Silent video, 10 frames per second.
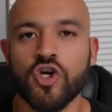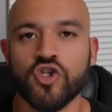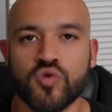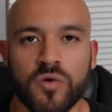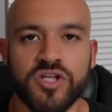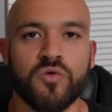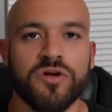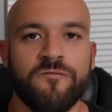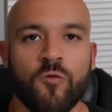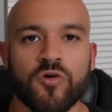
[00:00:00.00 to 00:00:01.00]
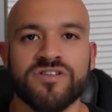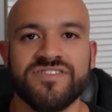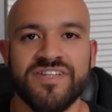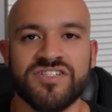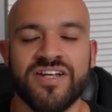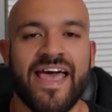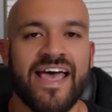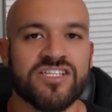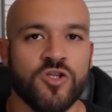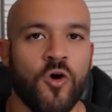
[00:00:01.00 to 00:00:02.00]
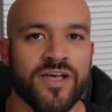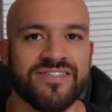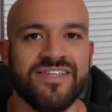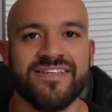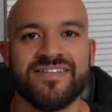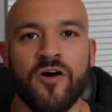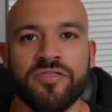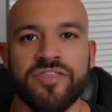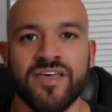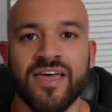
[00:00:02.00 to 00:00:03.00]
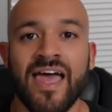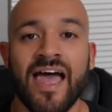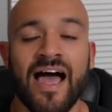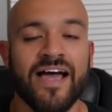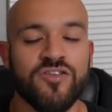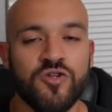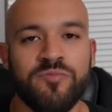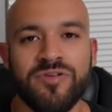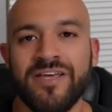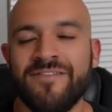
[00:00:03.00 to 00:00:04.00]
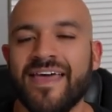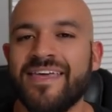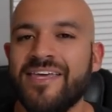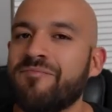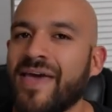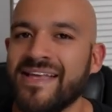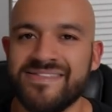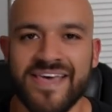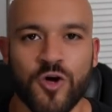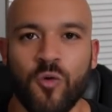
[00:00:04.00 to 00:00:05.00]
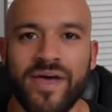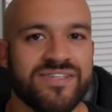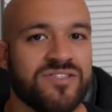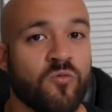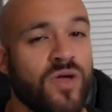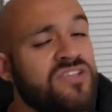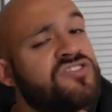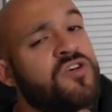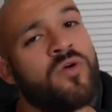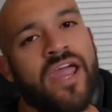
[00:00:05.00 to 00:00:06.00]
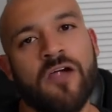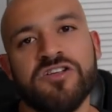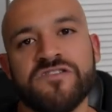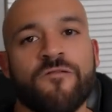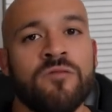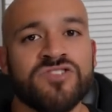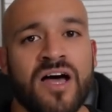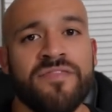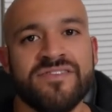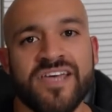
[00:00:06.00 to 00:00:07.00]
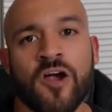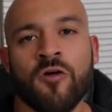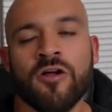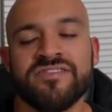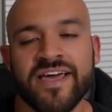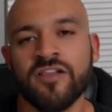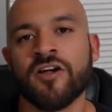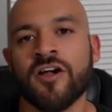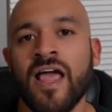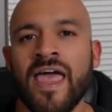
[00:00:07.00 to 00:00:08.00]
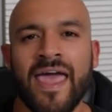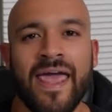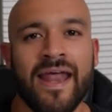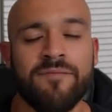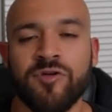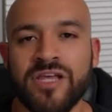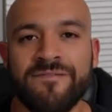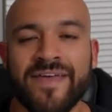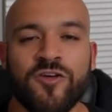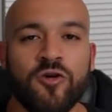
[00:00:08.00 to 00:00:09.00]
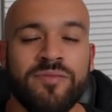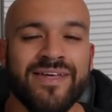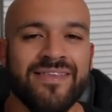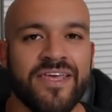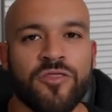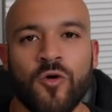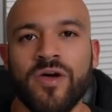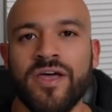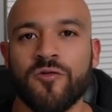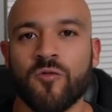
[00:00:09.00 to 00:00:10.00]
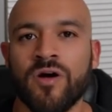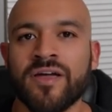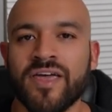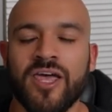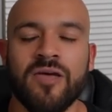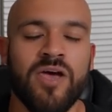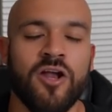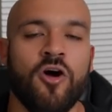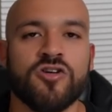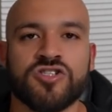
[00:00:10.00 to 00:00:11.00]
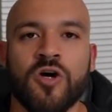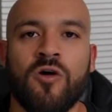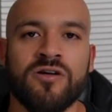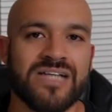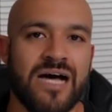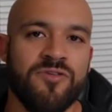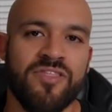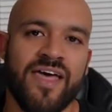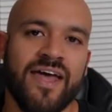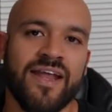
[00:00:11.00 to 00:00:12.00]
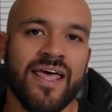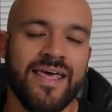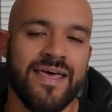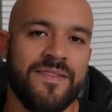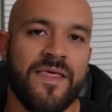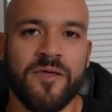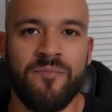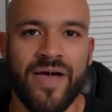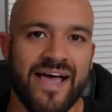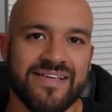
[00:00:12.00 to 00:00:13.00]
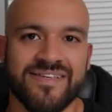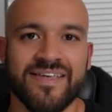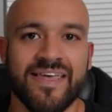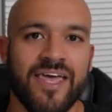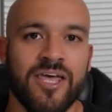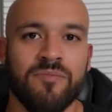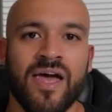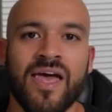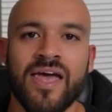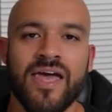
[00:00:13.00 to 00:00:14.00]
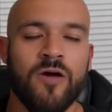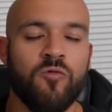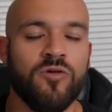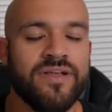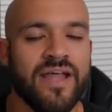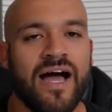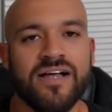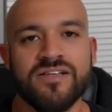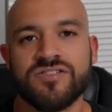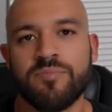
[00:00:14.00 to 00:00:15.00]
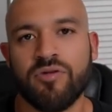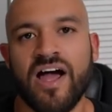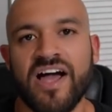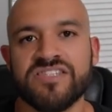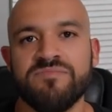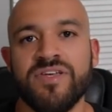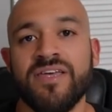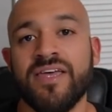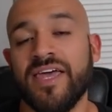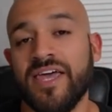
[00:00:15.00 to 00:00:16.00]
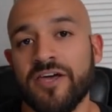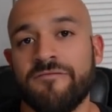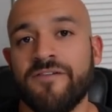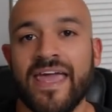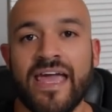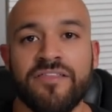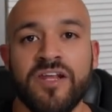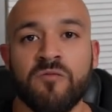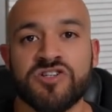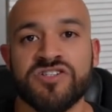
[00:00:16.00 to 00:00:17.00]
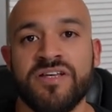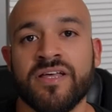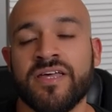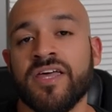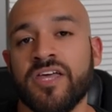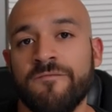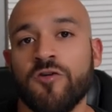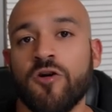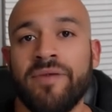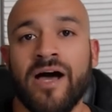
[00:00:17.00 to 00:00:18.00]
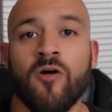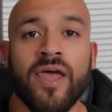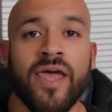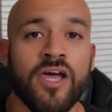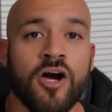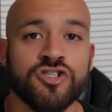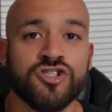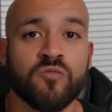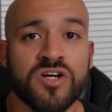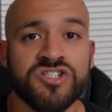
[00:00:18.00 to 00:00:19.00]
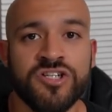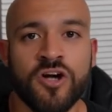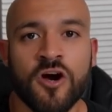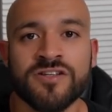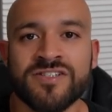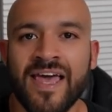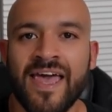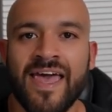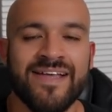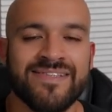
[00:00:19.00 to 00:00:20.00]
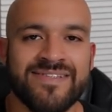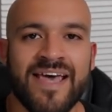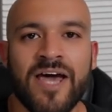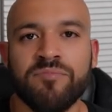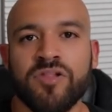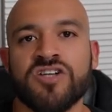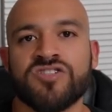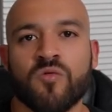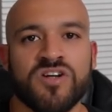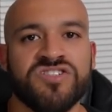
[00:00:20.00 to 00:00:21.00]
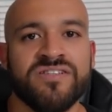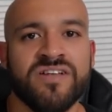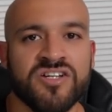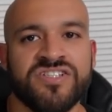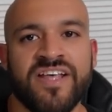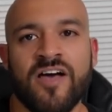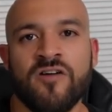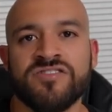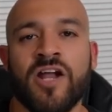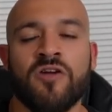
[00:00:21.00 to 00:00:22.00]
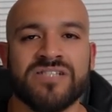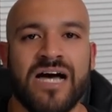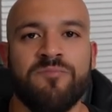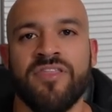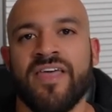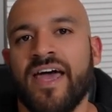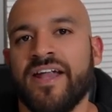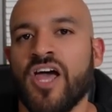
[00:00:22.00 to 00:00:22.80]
2024 season as long as he is healthy. I do believe that he may take away some red zone carries from Jonathan Taylor, and I believe that he will be lethal in the run game and also on top of that in the passing game. It would not surprise me if Anthony Richardson can give you about 800 rushing yards and 10 plus rushing touchdowns, and on top of that,